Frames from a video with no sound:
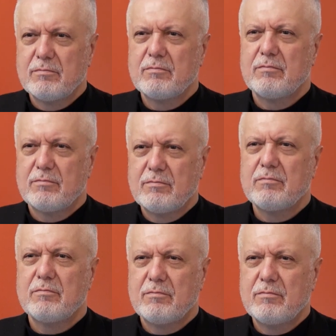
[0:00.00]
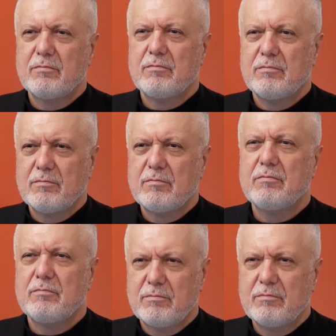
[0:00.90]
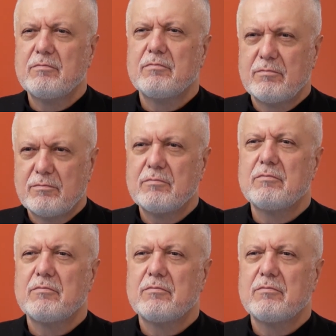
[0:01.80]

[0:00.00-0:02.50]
that'll be an extra competition on top of